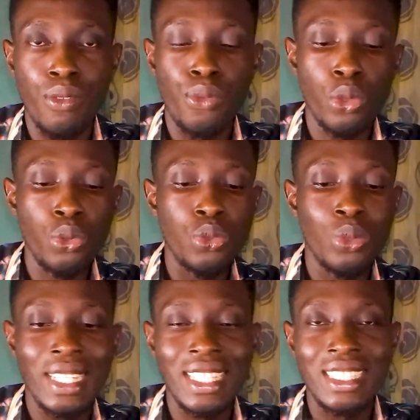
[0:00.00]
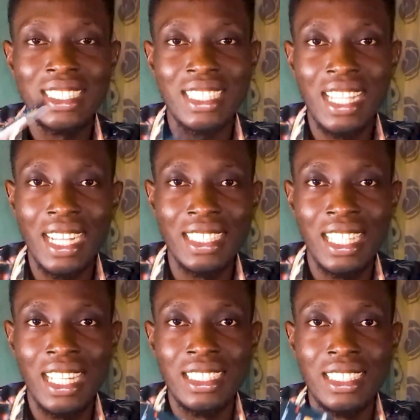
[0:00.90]
For you to get this card,
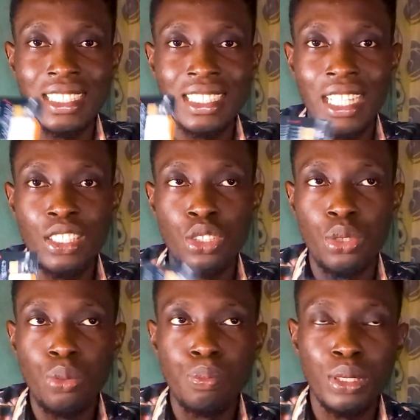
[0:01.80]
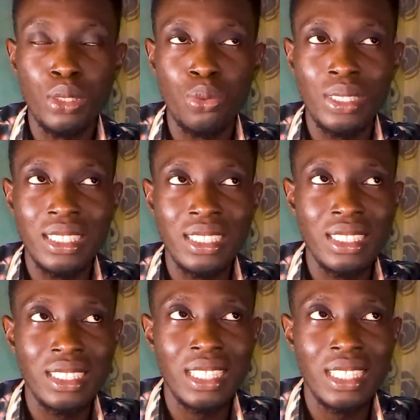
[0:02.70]
they charge you between